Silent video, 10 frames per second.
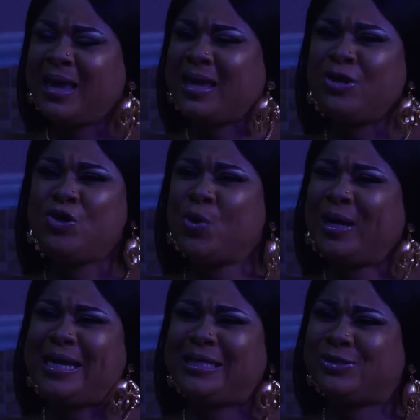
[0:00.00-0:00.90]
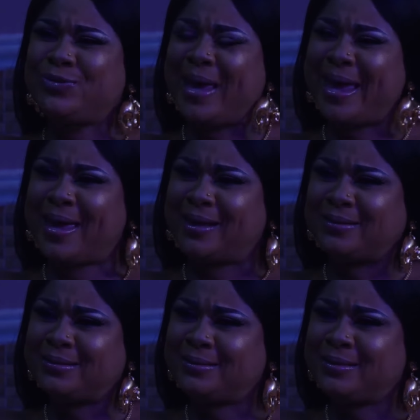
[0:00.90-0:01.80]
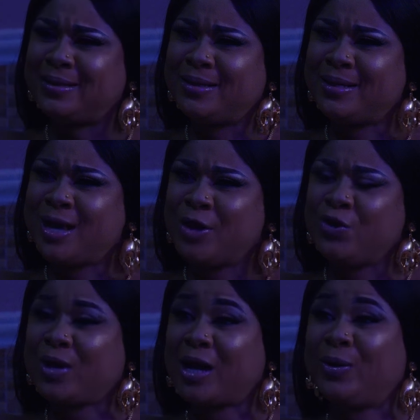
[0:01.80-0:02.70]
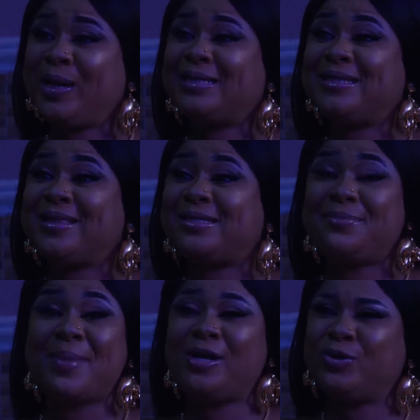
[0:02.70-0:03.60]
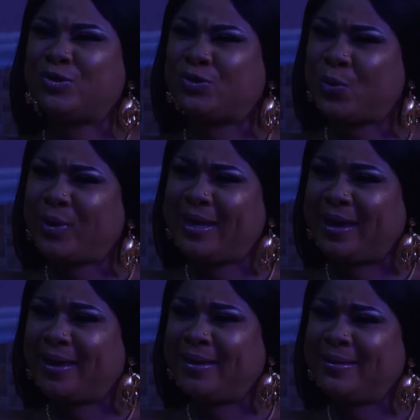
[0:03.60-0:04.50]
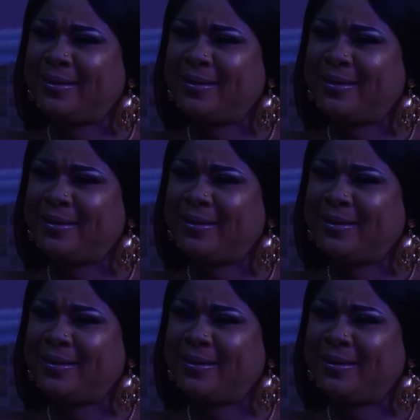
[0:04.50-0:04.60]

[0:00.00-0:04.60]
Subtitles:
in your little head, you calculated that a man you saw here